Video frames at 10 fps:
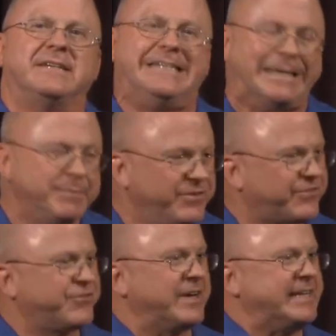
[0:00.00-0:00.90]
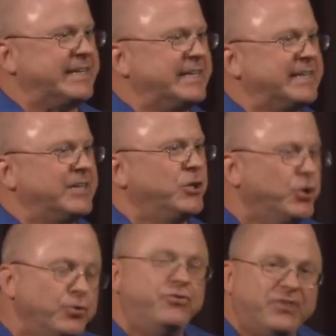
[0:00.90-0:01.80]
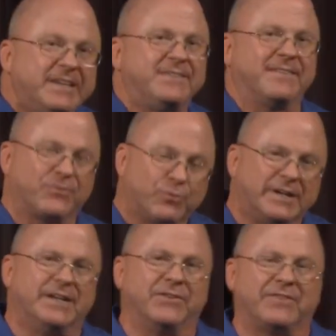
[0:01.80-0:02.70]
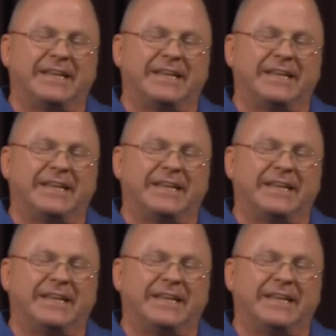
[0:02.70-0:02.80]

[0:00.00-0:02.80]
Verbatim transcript: demonstrated who Jesus was,